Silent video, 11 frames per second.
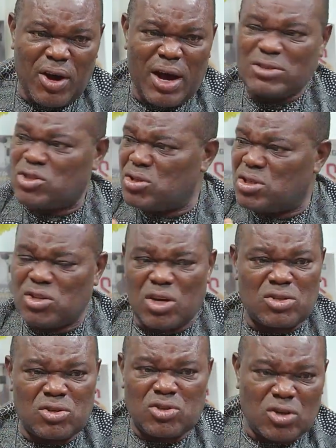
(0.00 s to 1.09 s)
has chosen not
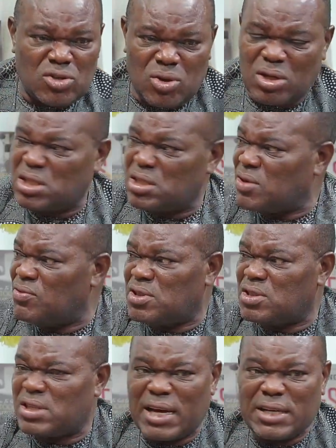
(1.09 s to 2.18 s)
to talk to us in civil
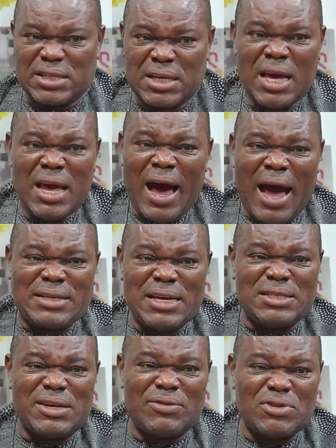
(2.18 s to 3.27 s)
society. I think
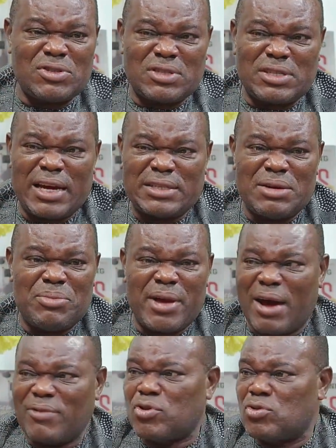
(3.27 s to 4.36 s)
civil society may
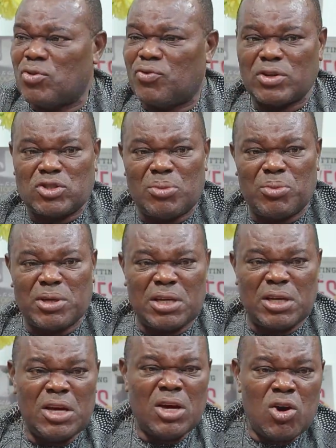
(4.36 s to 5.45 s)
have to look for somebody
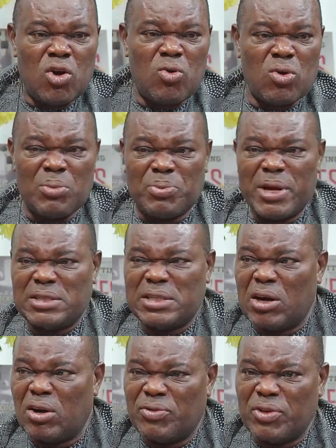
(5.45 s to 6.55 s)
who will replace the
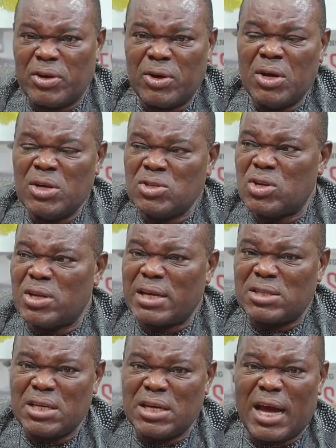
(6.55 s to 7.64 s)
governor so that
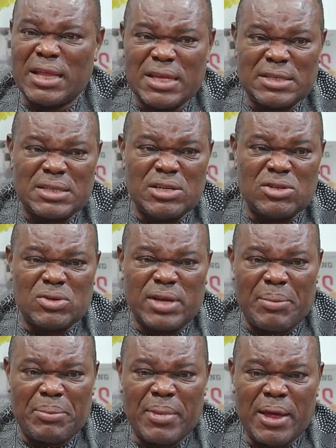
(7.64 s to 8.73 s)
he can listen to them.